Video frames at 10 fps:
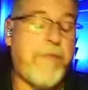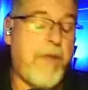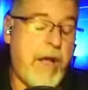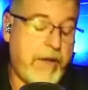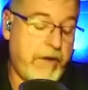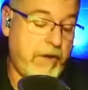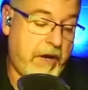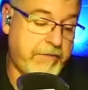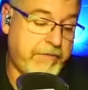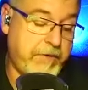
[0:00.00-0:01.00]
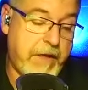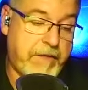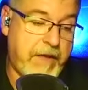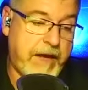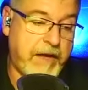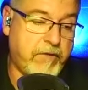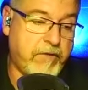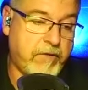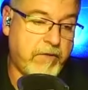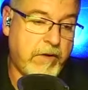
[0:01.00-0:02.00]
I, I think that
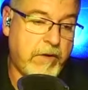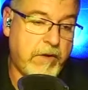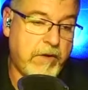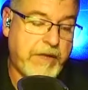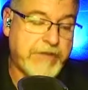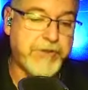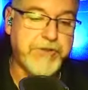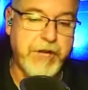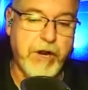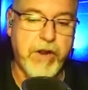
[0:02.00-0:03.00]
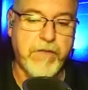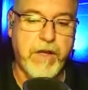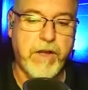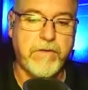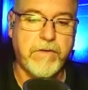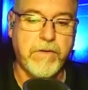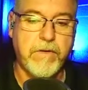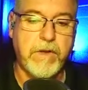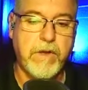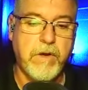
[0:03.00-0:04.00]
is, that's just an area that
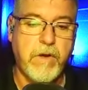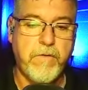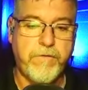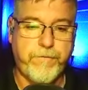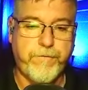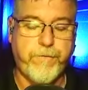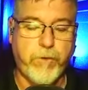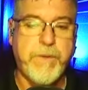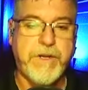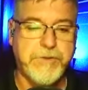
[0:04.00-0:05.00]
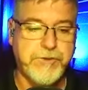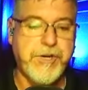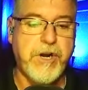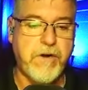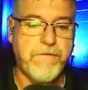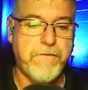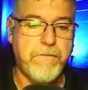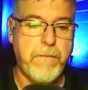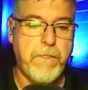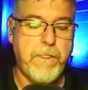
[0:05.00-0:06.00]
for me as a sheriff,
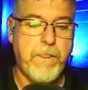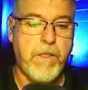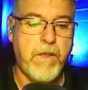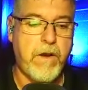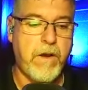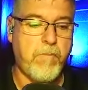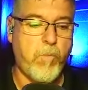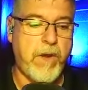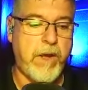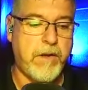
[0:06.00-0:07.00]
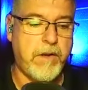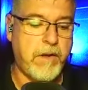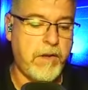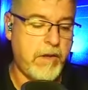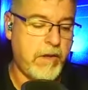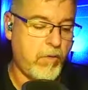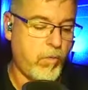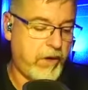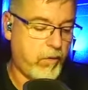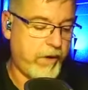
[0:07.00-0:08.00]
um, when,
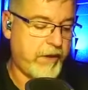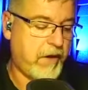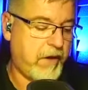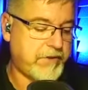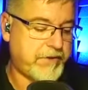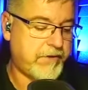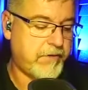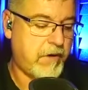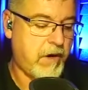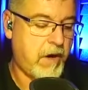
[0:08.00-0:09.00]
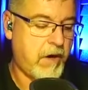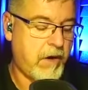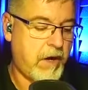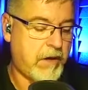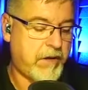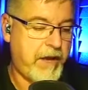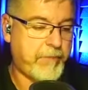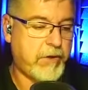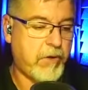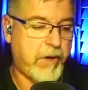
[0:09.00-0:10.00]
when we lost our uh,
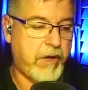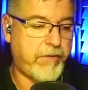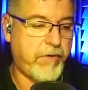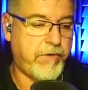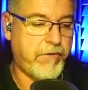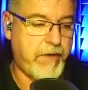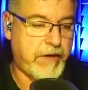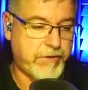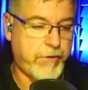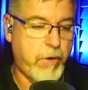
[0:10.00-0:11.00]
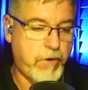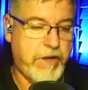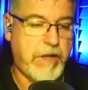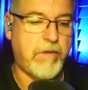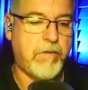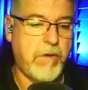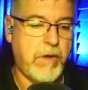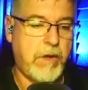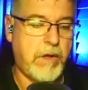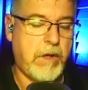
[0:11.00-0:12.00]
Captain Lauren Gunther in 2013,
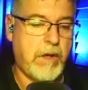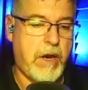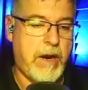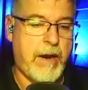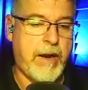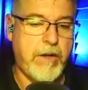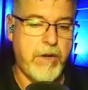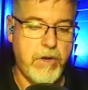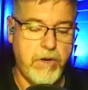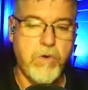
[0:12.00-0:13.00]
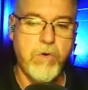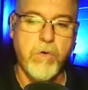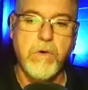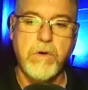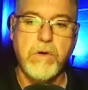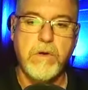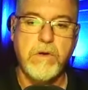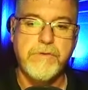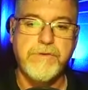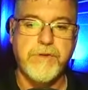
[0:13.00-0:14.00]
I knew
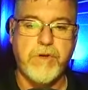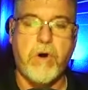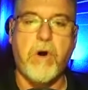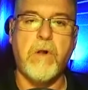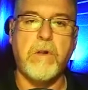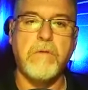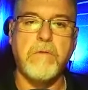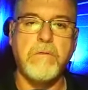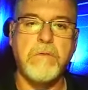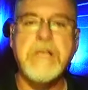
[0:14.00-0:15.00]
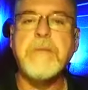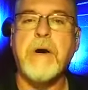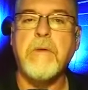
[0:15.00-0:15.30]
to call LEMA